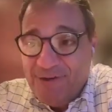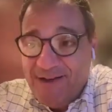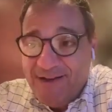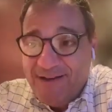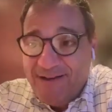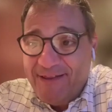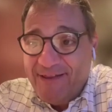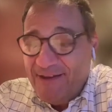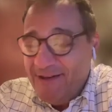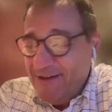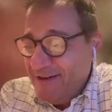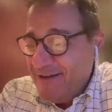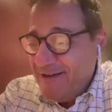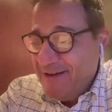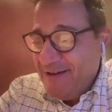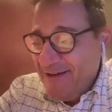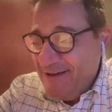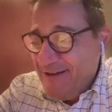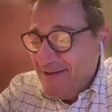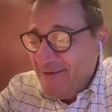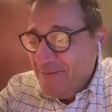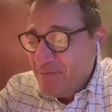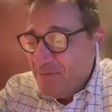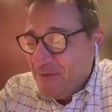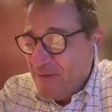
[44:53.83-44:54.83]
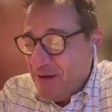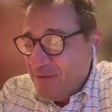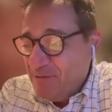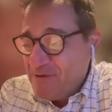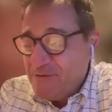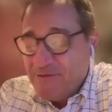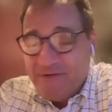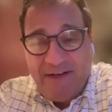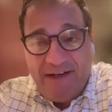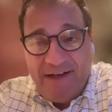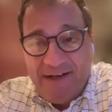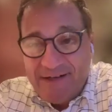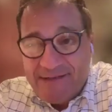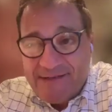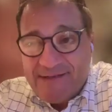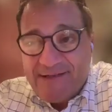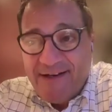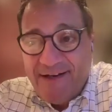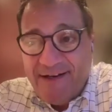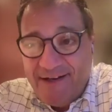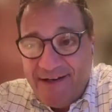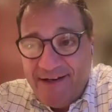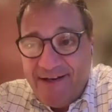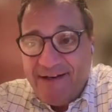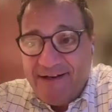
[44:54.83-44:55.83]
I think it was very
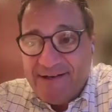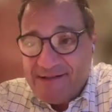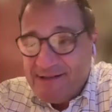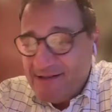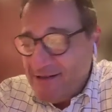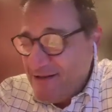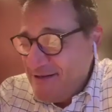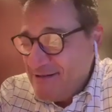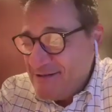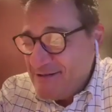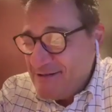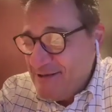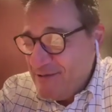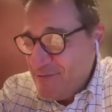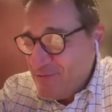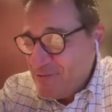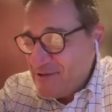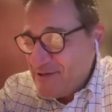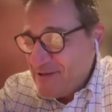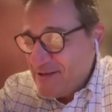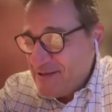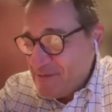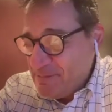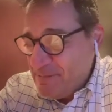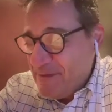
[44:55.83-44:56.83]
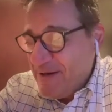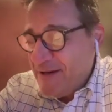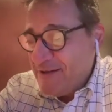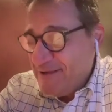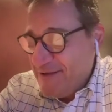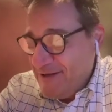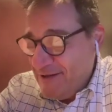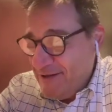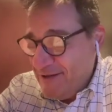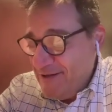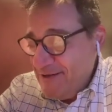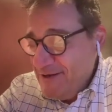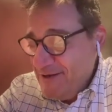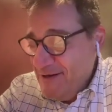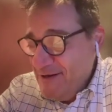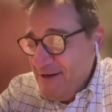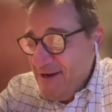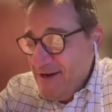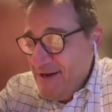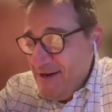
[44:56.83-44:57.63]
exciting as I was expecting it.